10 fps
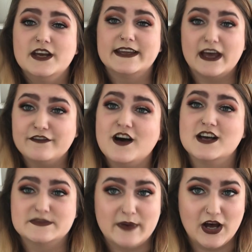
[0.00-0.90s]
Get a
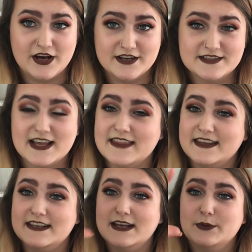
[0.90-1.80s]
fast pass, and
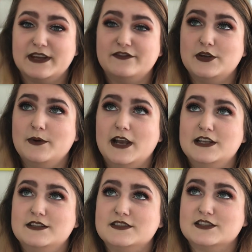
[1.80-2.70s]
then it'll give you
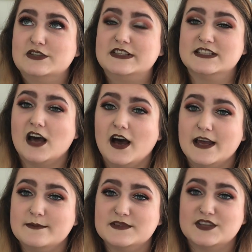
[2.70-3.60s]
a slotted
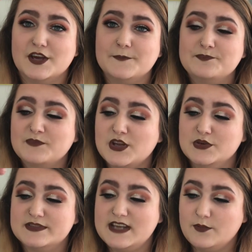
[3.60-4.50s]
time, so
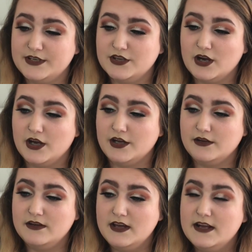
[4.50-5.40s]
you'll see it when you go.